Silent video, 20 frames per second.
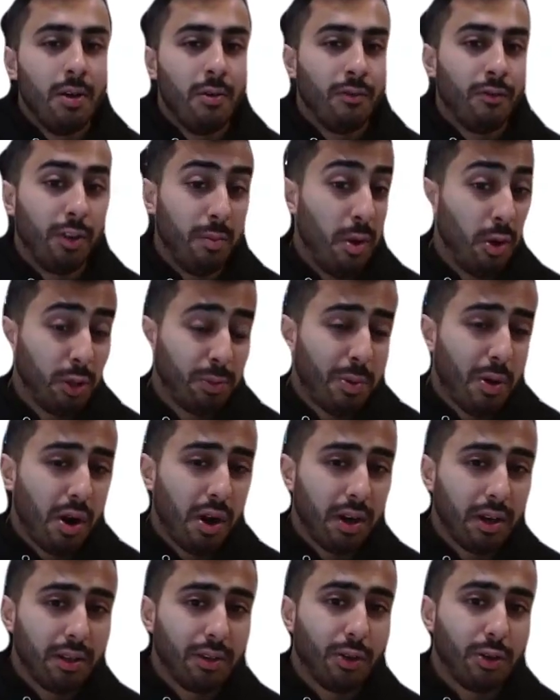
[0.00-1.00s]
For the most
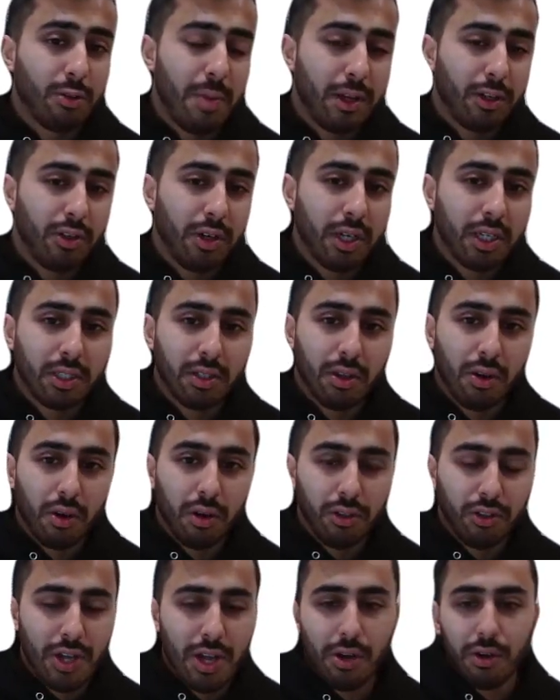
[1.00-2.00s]
part, those metrics are
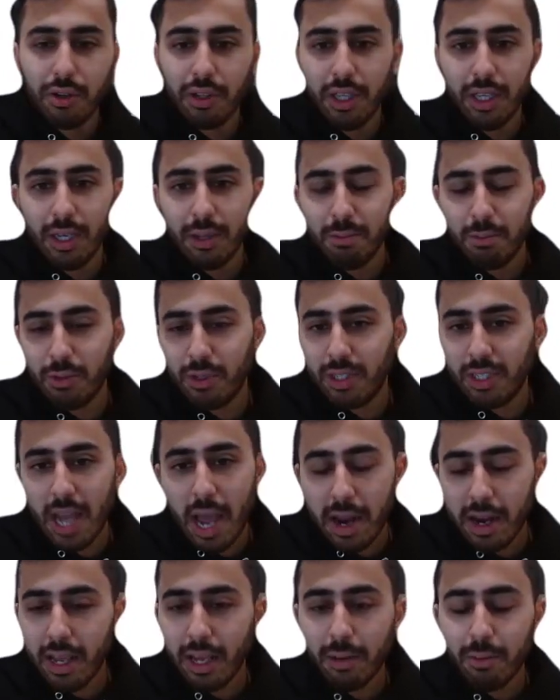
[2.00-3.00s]
generally
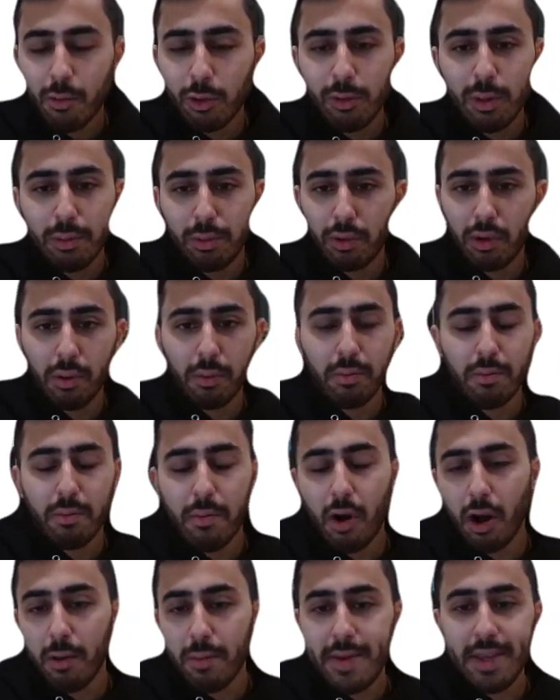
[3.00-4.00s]
static. Most people
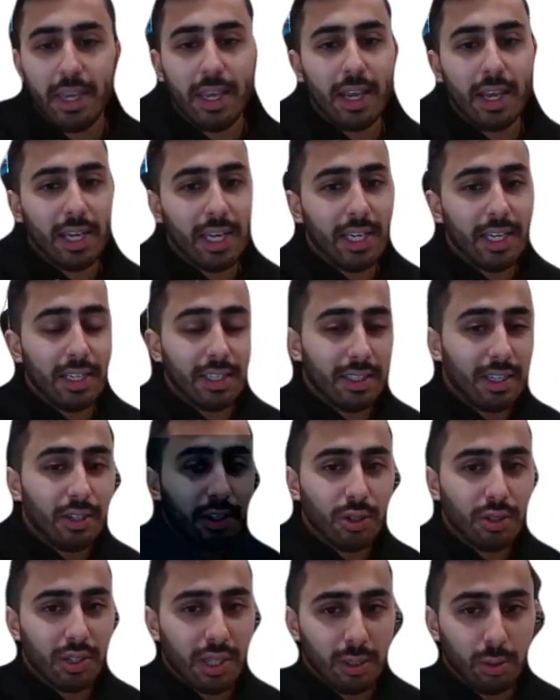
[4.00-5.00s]
aren't making any
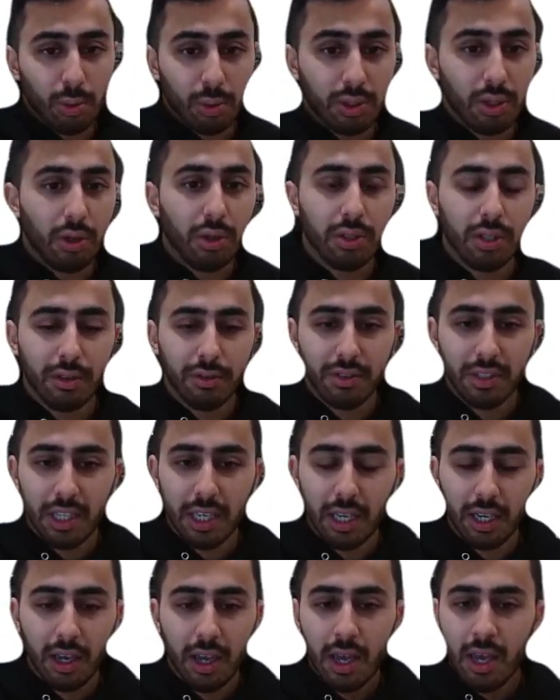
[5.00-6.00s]
decisions as a result of
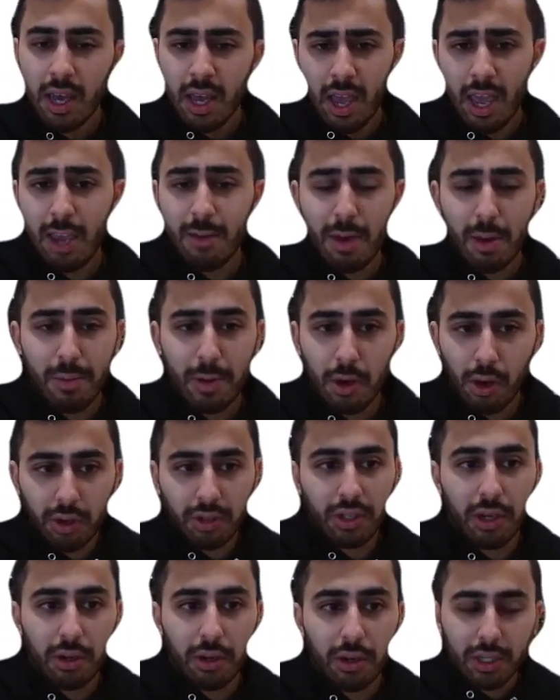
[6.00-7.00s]
seeing, hey, my PR
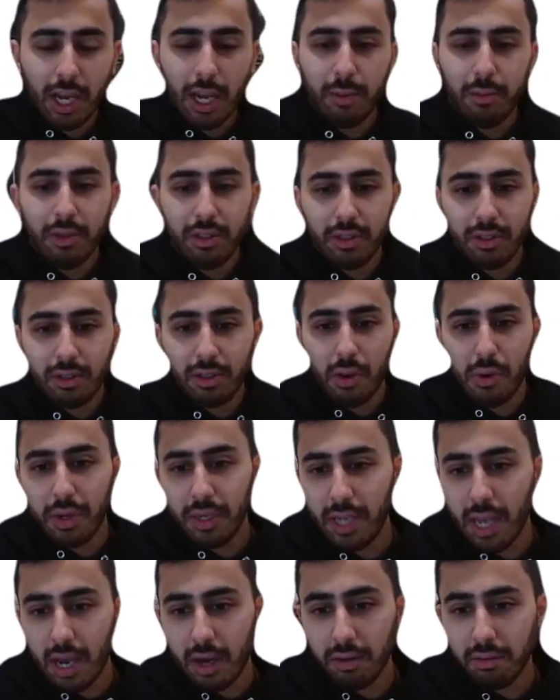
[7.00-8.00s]
cycle time is going
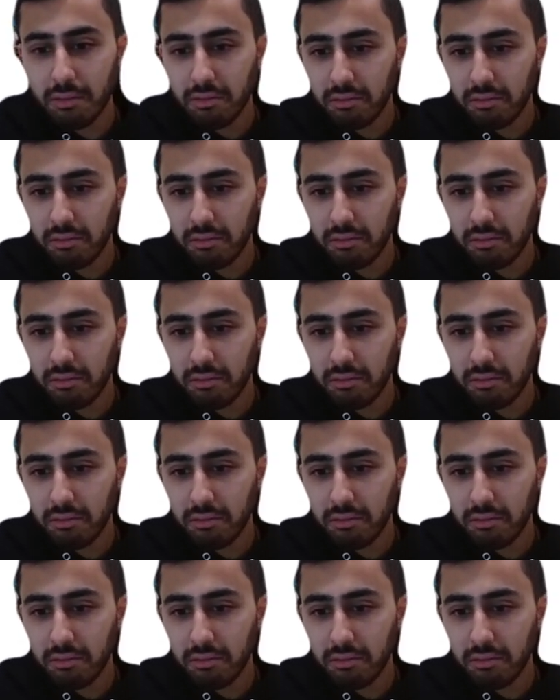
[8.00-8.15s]
down.